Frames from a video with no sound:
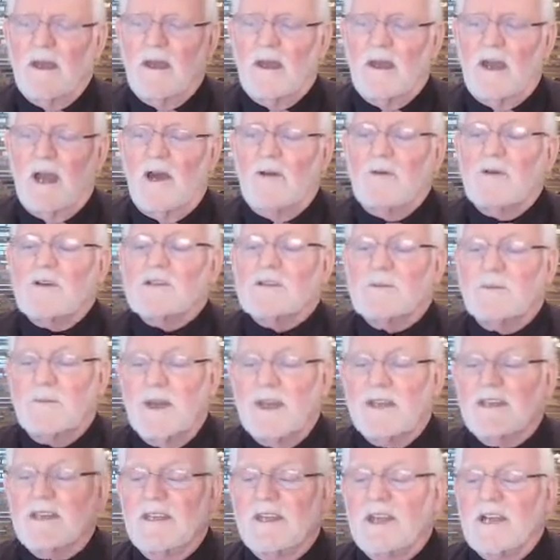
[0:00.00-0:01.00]
I
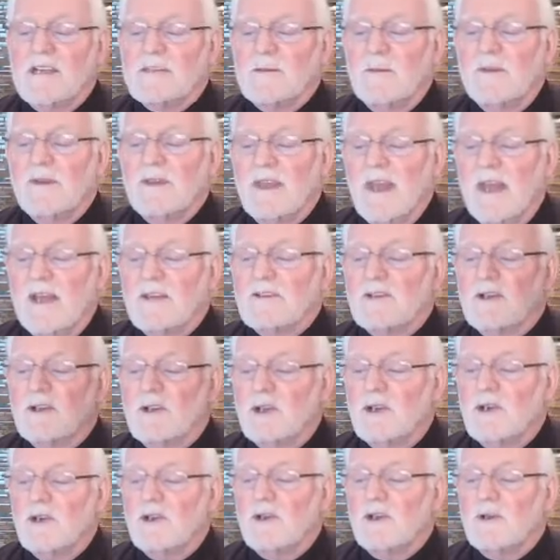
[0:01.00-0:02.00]
respected as I began to
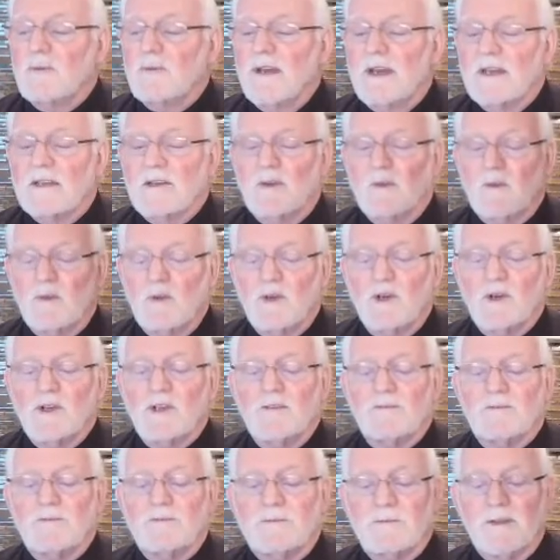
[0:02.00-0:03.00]
learn about the word
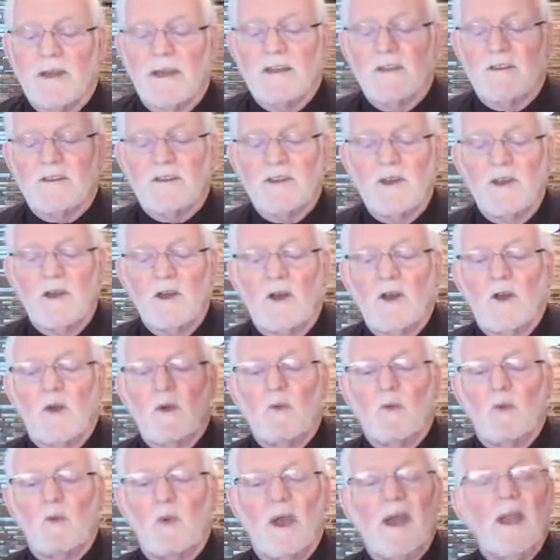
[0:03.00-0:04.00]
of faith
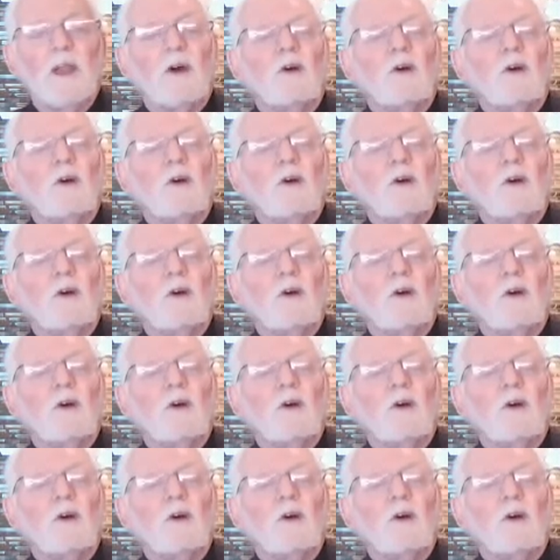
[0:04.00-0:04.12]
well